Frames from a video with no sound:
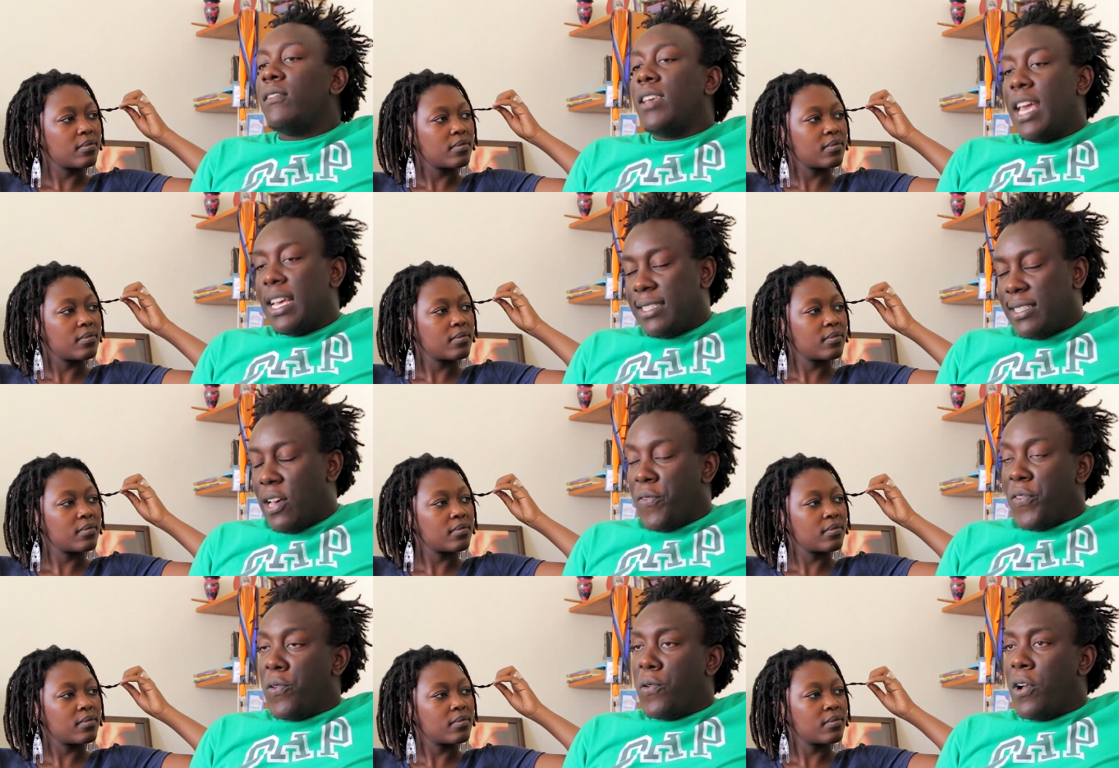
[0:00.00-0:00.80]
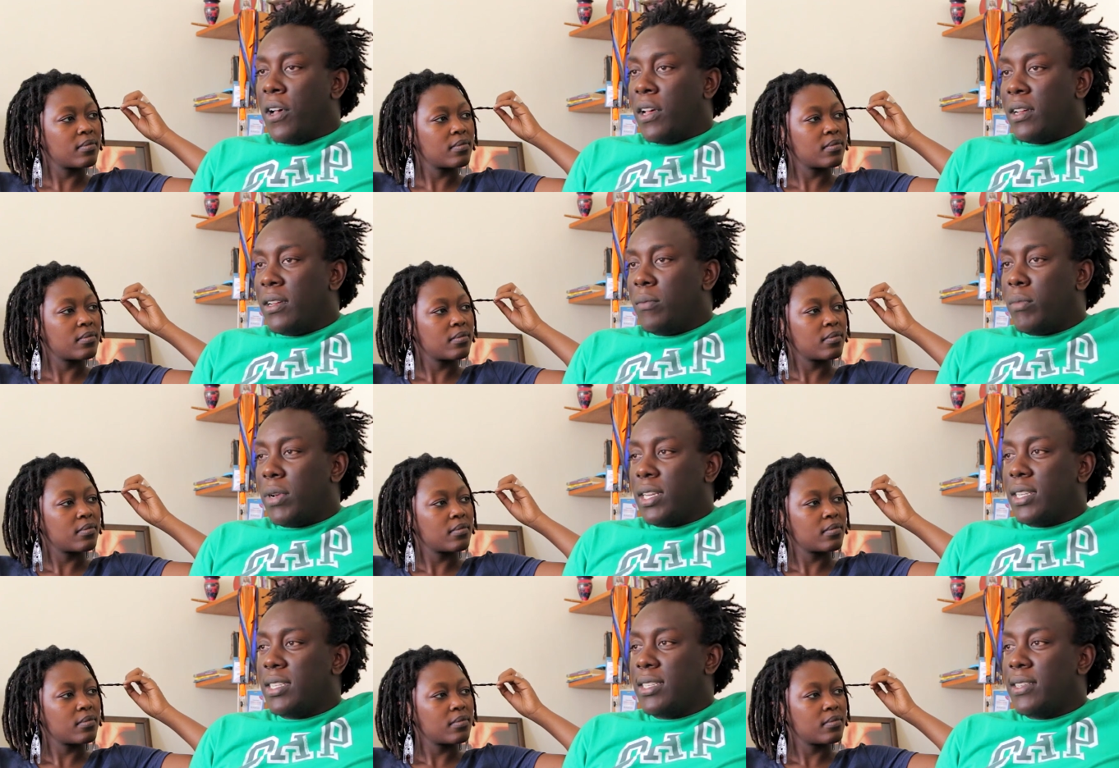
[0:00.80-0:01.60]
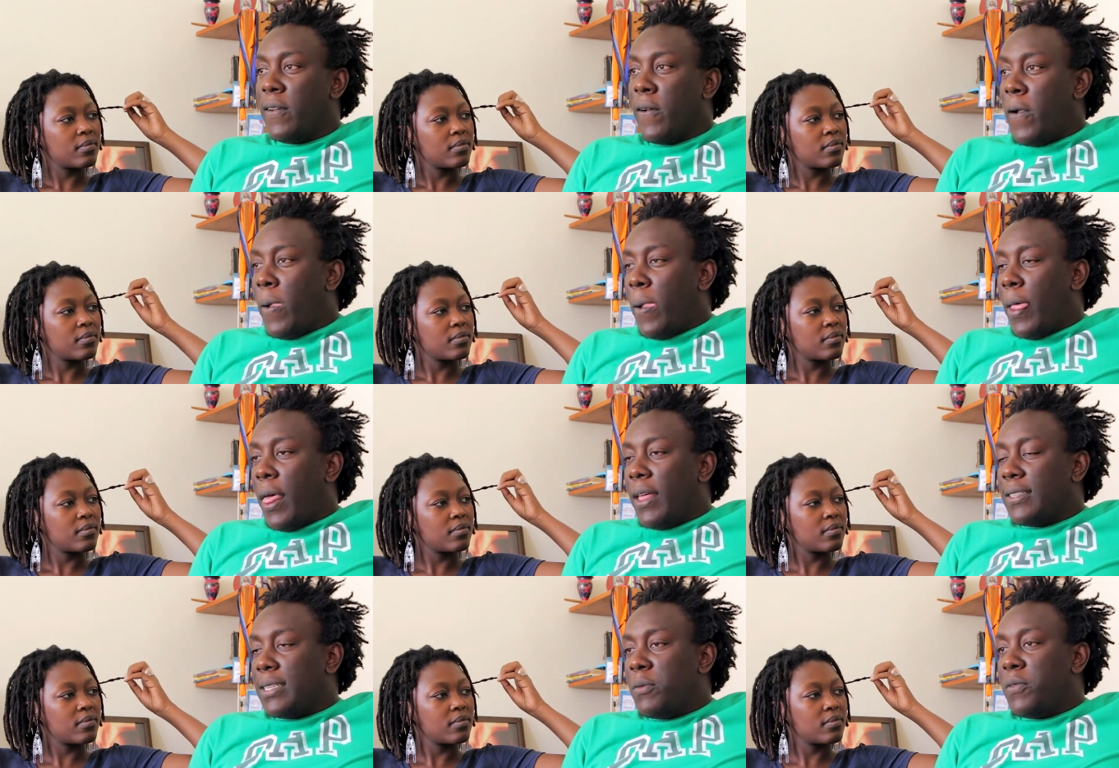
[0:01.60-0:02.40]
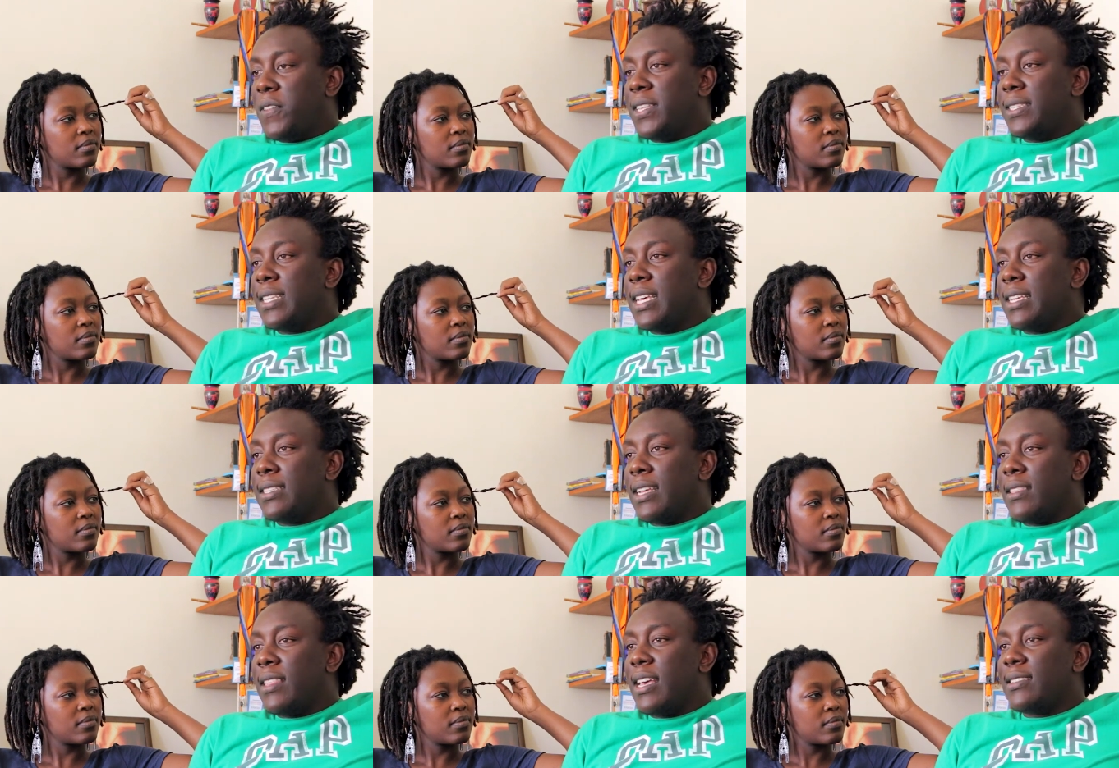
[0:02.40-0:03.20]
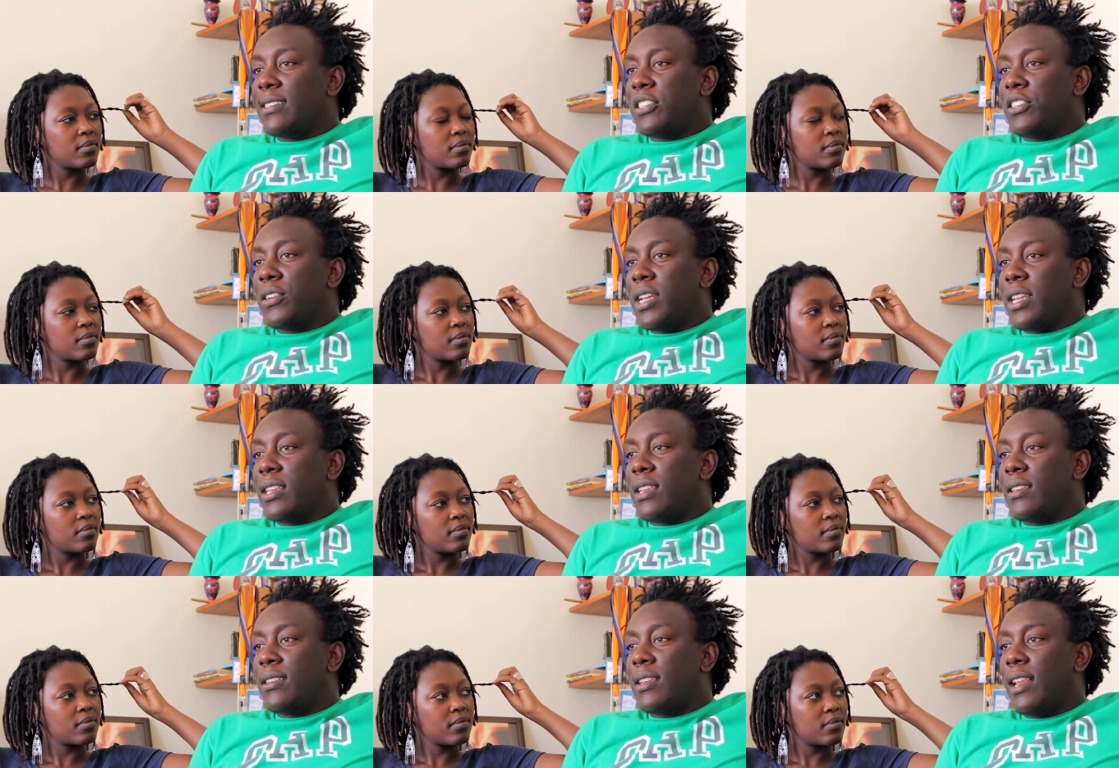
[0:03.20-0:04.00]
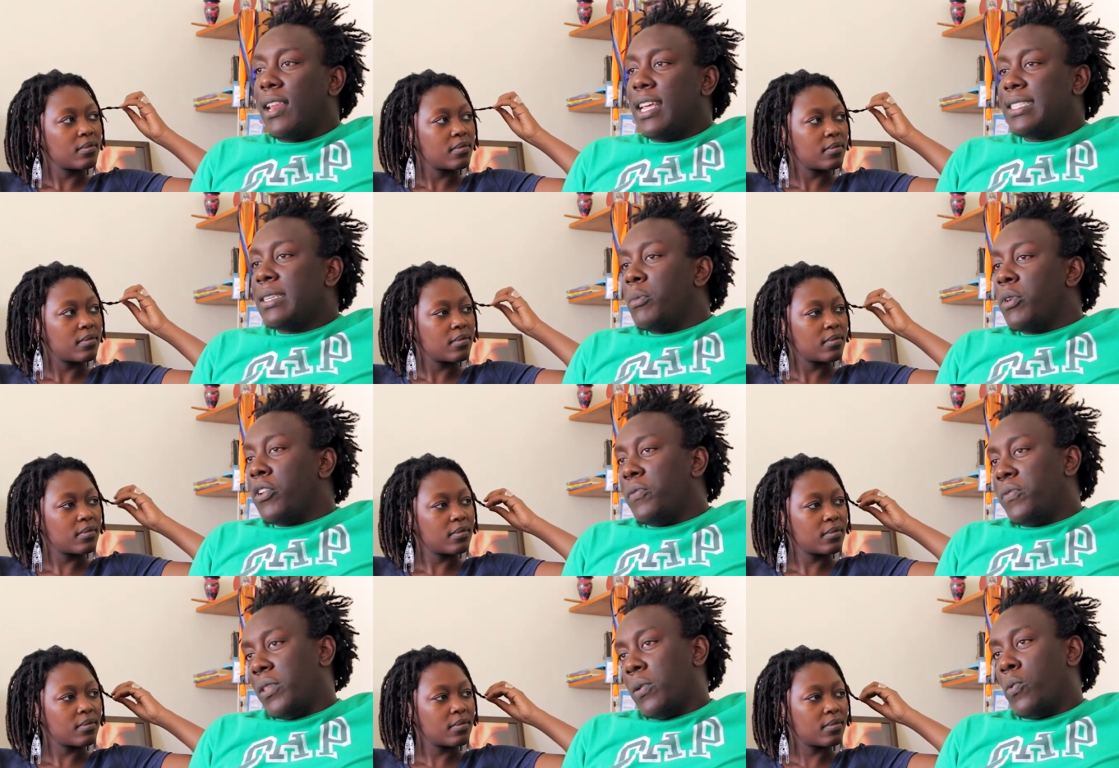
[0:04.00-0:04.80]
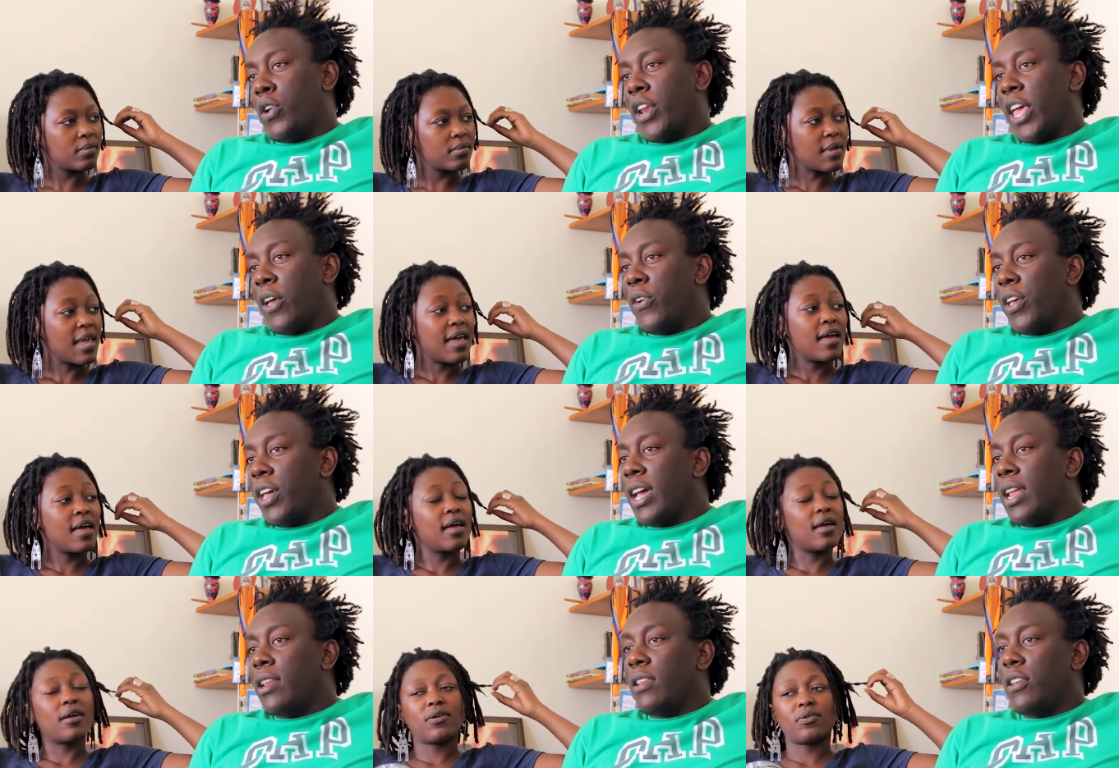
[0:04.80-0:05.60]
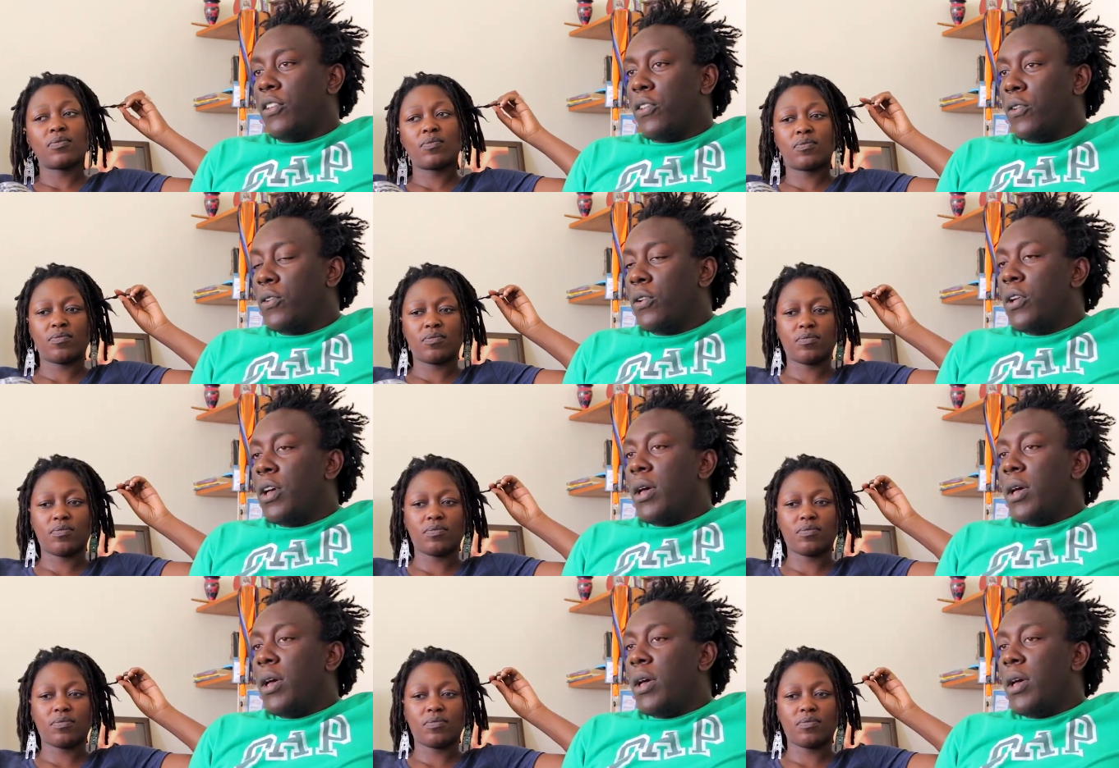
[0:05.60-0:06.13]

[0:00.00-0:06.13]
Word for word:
Speaker 1: Yes, they're on the wrong, but some of these things are things that you can let someone off with a warning, or you can, you know,